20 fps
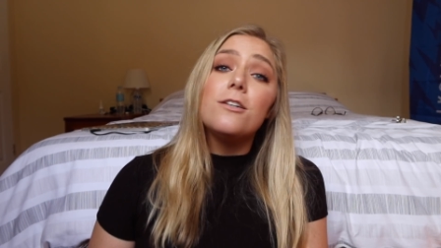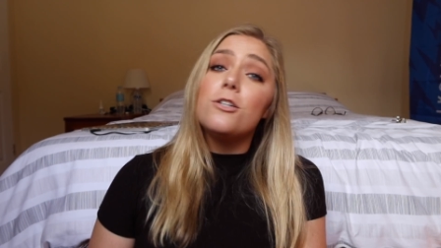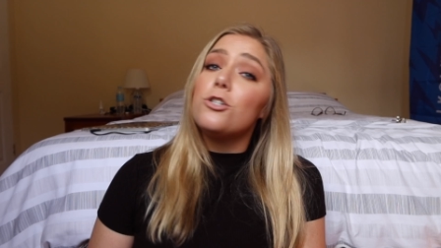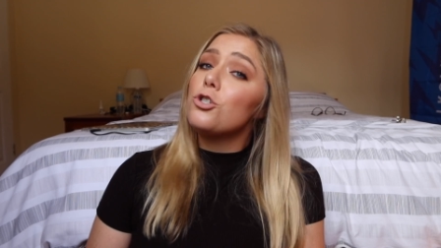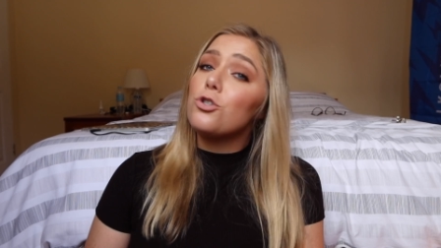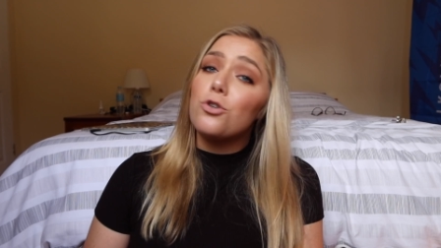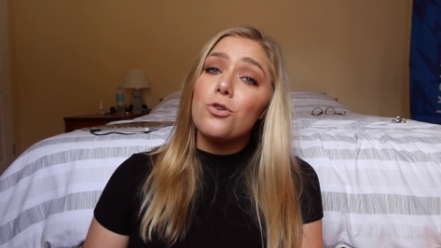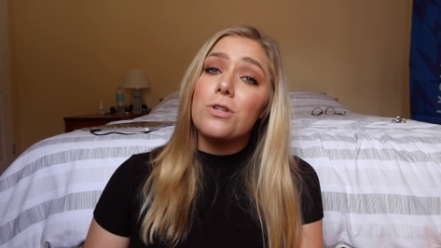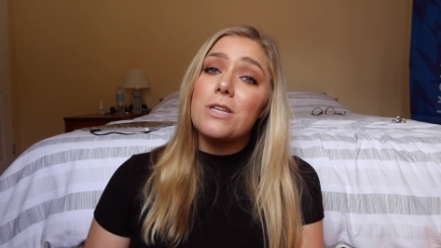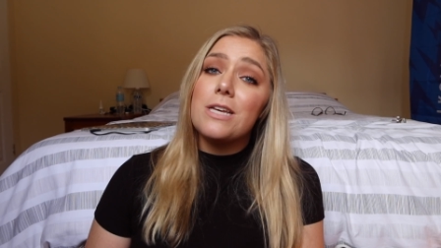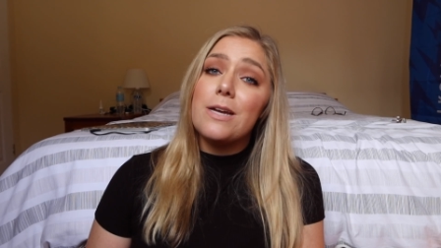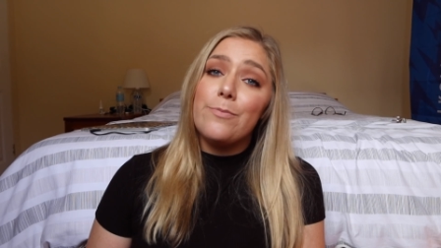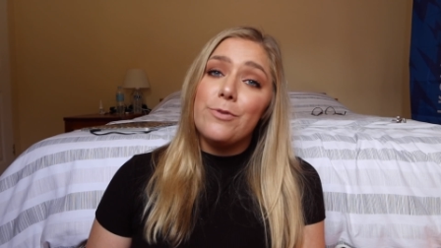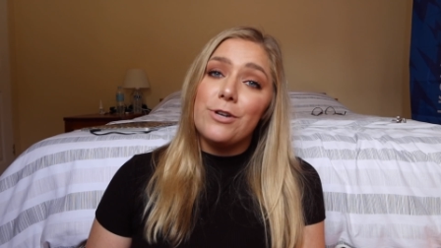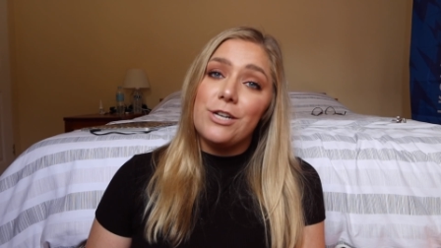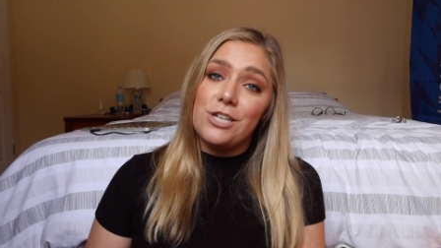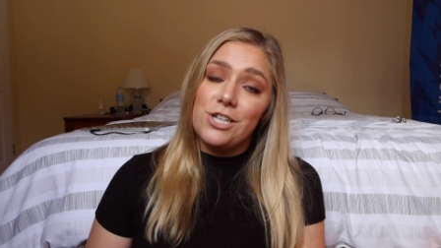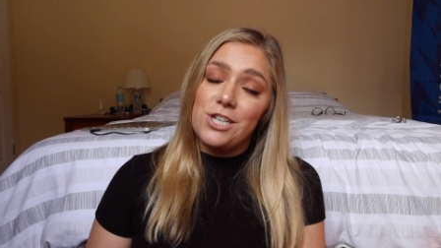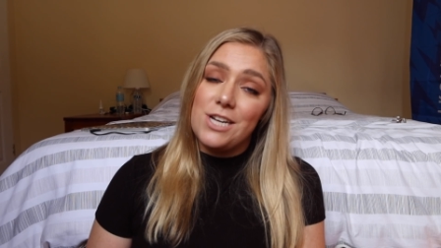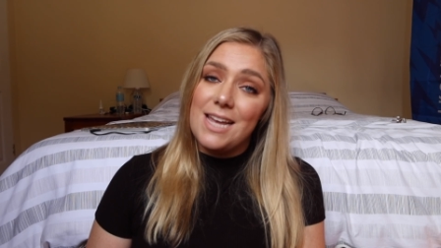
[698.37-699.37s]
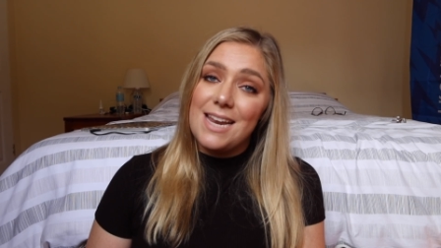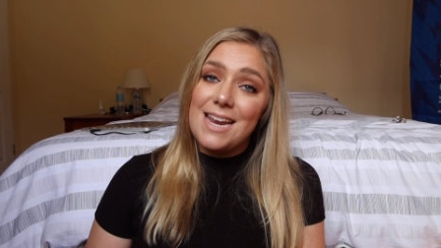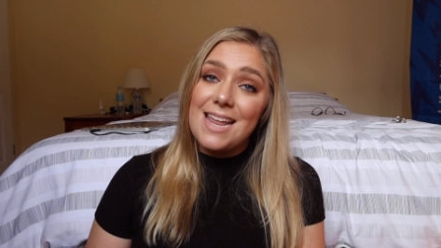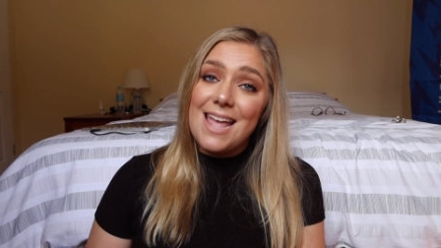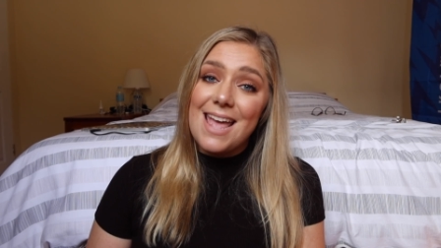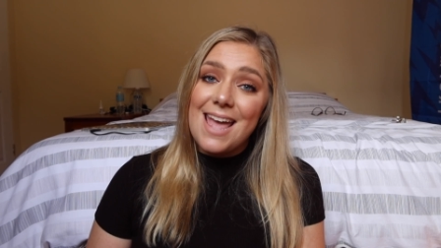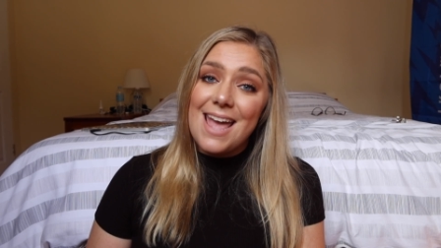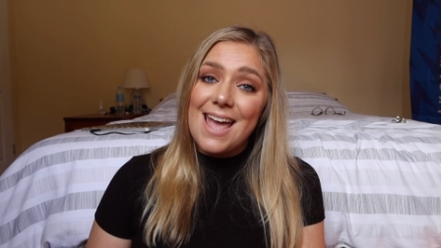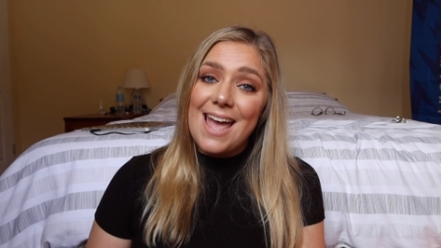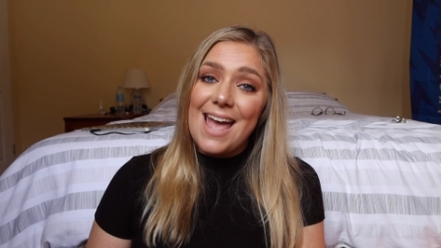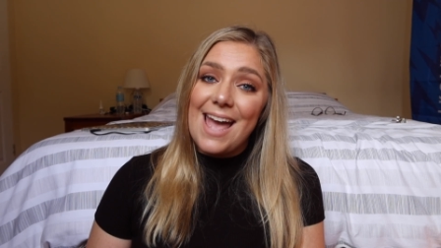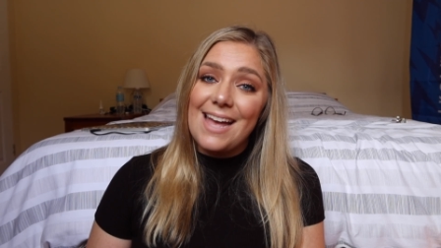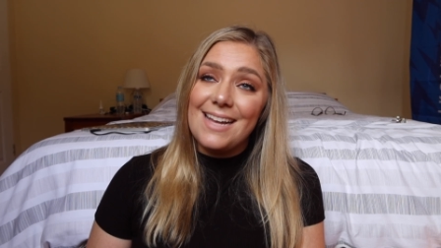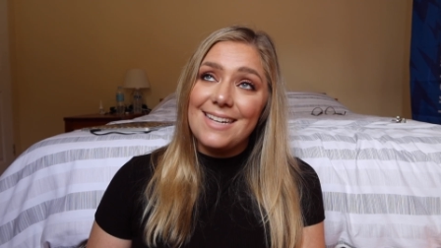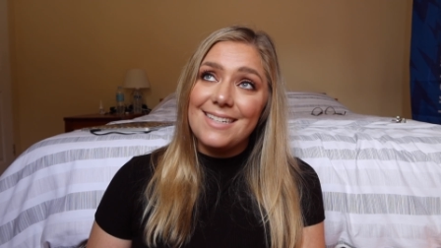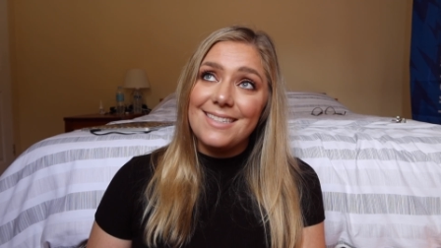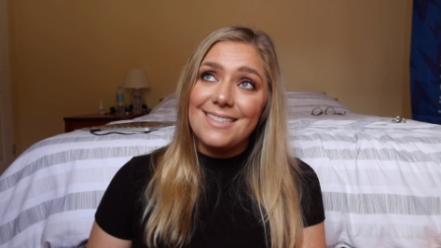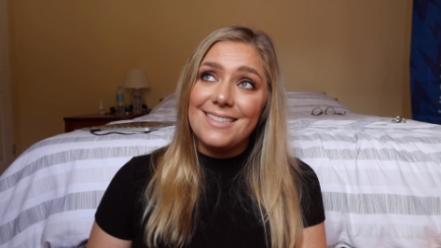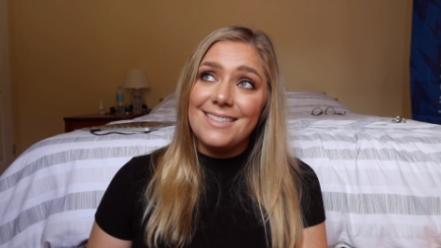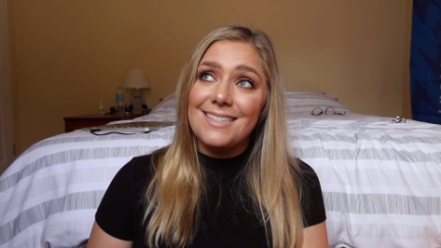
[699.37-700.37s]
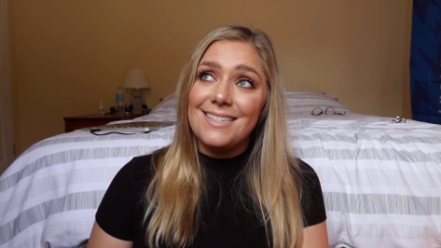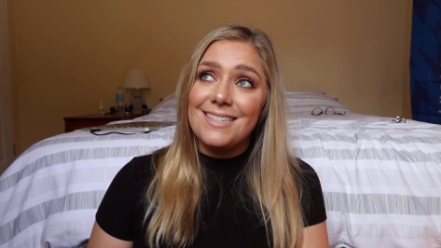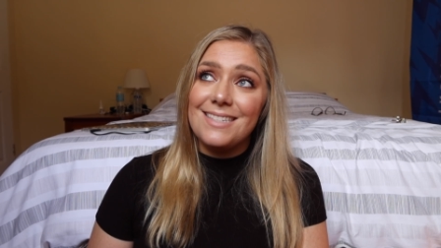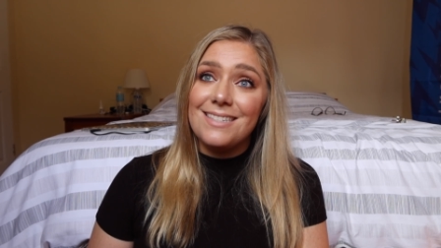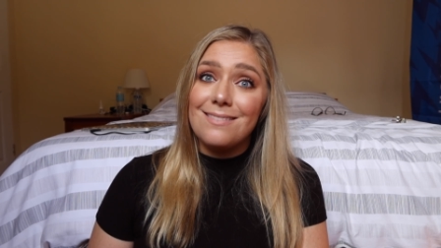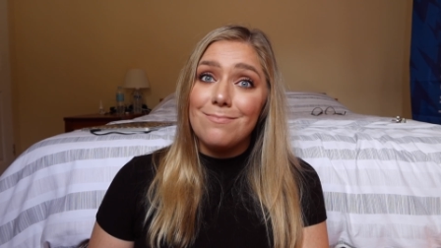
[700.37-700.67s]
Truly appreciate it, and